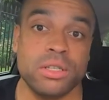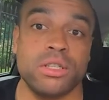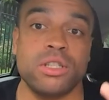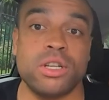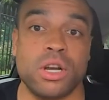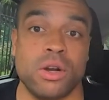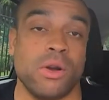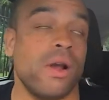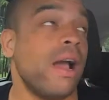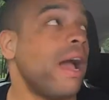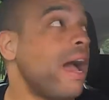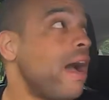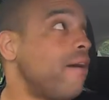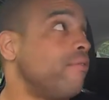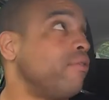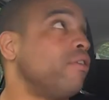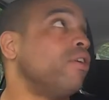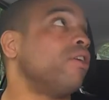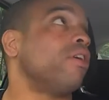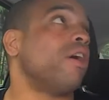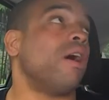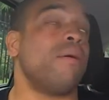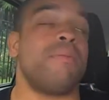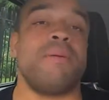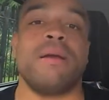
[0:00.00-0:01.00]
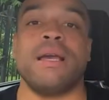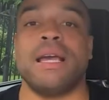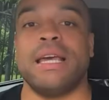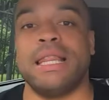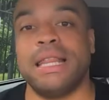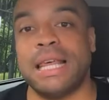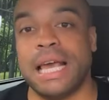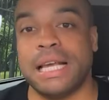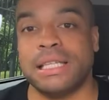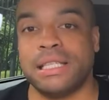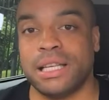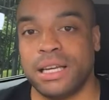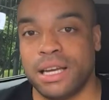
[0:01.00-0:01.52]
So have a look up
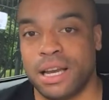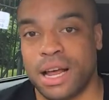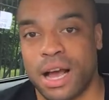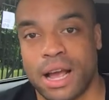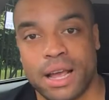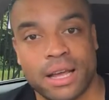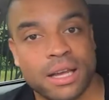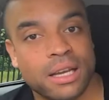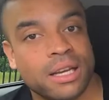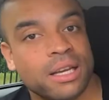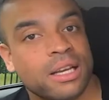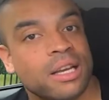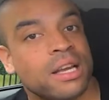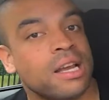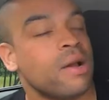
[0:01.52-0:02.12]
here. There's the light.